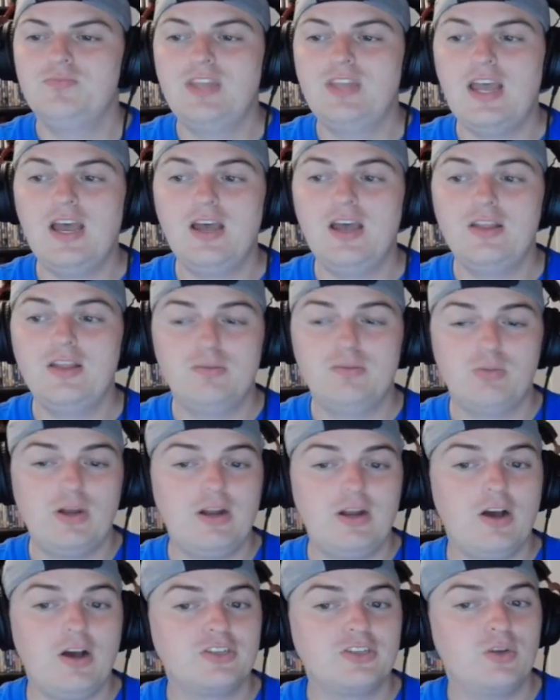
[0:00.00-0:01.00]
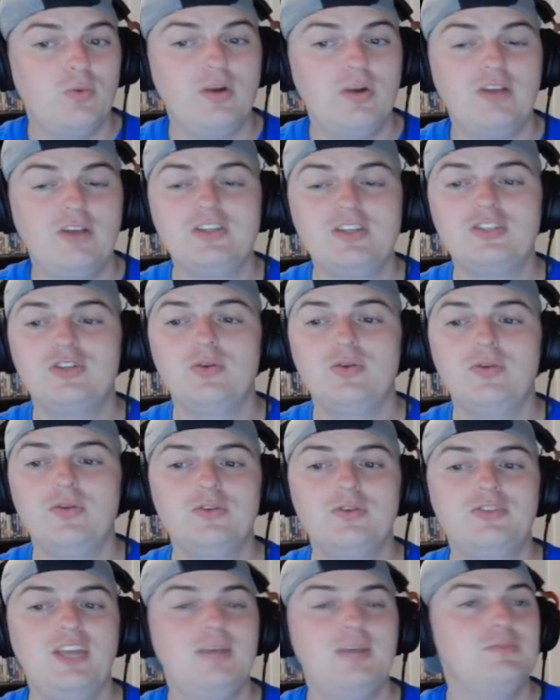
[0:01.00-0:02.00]
The, the Red Hawks can win at least two of
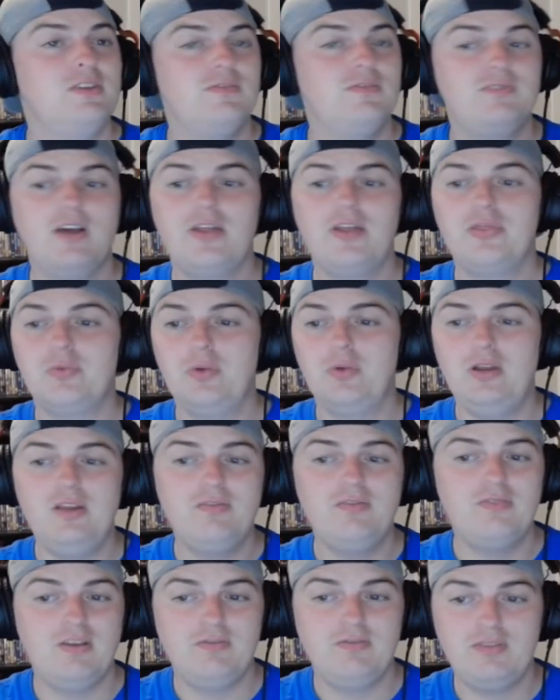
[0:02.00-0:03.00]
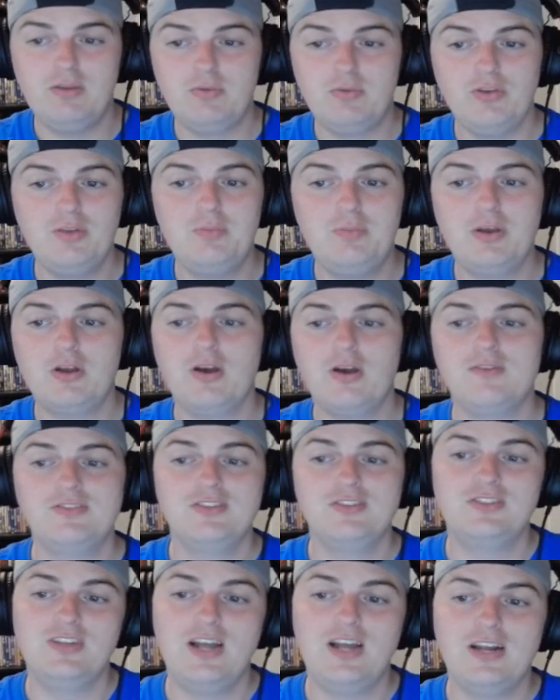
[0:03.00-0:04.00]
those games, if not three, if, if they really pick off
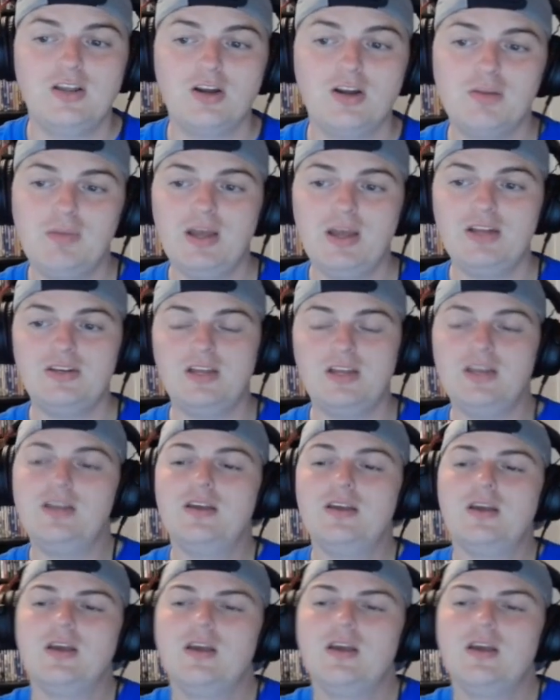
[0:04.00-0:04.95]
Cincinnati on a bad day.